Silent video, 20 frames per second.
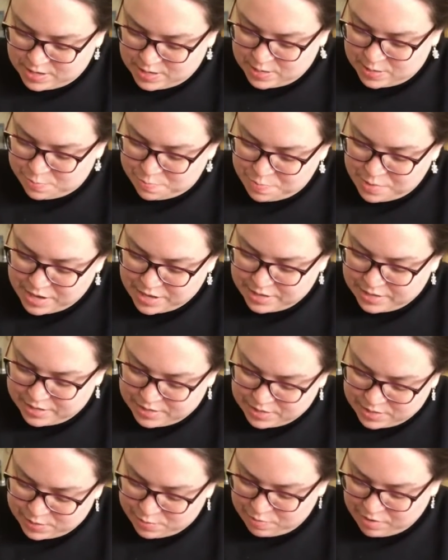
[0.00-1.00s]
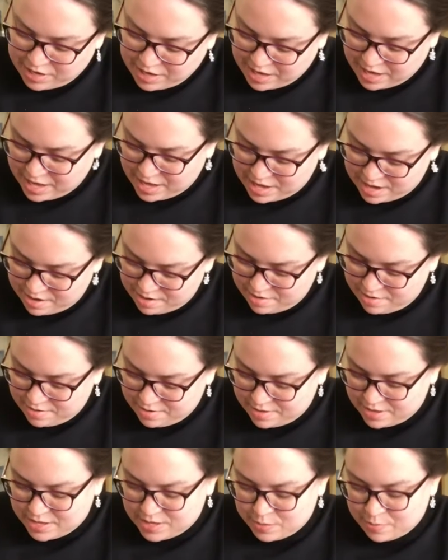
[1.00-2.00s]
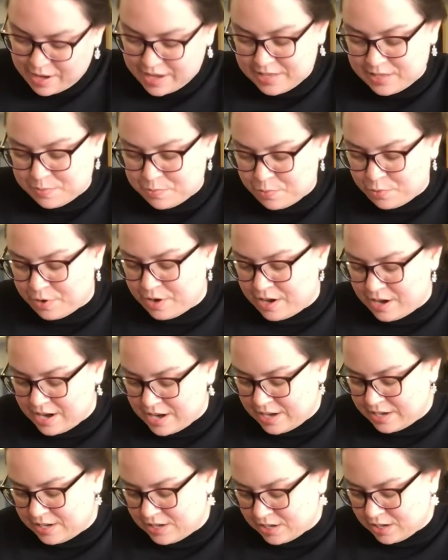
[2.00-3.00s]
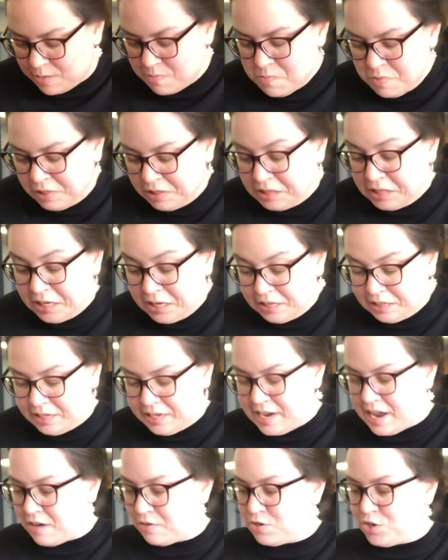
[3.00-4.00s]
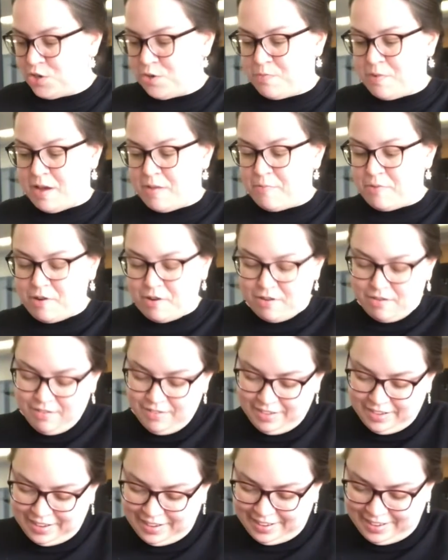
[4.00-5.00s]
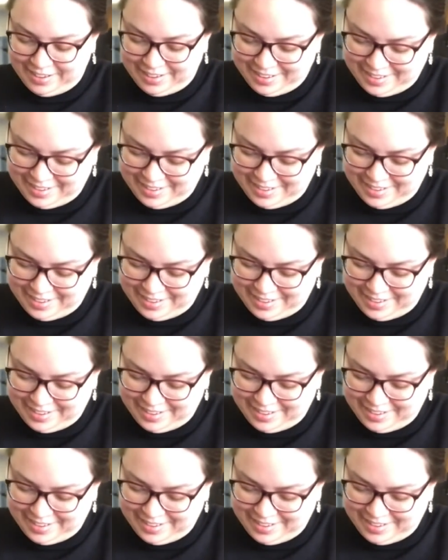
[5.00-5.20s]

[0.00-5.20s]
best as we can. That's why it's important not to completely douse your paper. Okay.